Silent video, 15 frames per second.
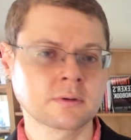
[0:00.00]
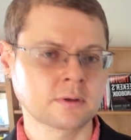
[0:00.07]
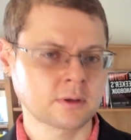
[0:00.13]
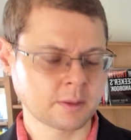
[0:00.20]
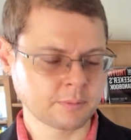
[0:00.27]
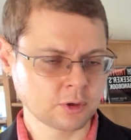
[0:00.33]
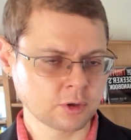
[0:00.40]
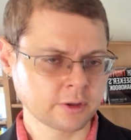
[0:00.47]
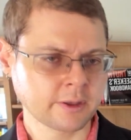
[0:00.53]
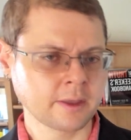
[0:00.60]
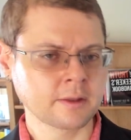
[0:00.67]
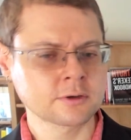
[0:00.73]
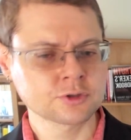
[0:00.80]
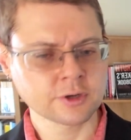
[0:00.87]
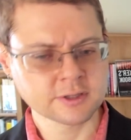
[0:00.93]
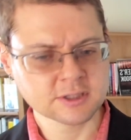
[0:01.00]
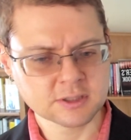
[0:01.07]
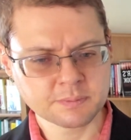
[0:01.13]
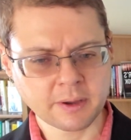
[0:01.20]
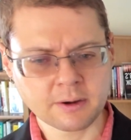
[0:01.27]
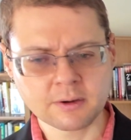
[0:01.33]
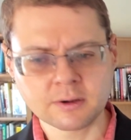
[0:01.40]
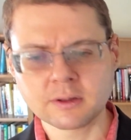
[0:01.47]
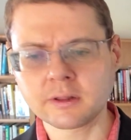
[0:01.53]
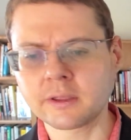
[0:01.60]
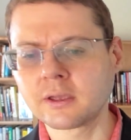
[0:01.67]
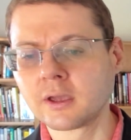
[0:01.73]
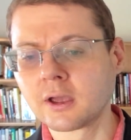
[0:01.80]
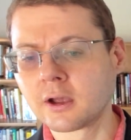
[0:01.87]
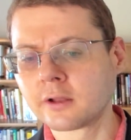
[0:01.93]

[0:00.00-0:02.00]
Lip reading: communicated transparently